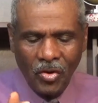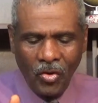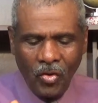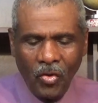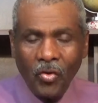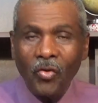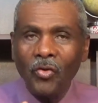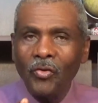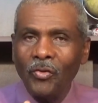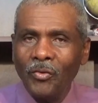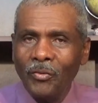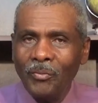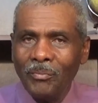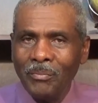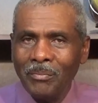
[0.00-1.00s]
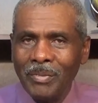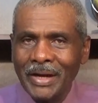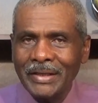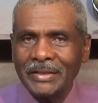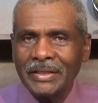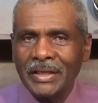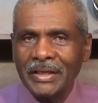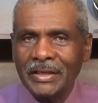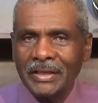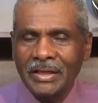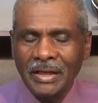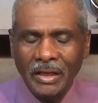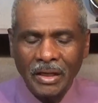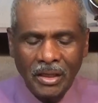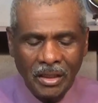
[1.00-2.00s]
Almighty
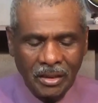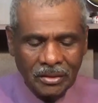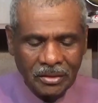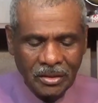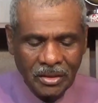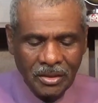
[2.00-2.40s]
God.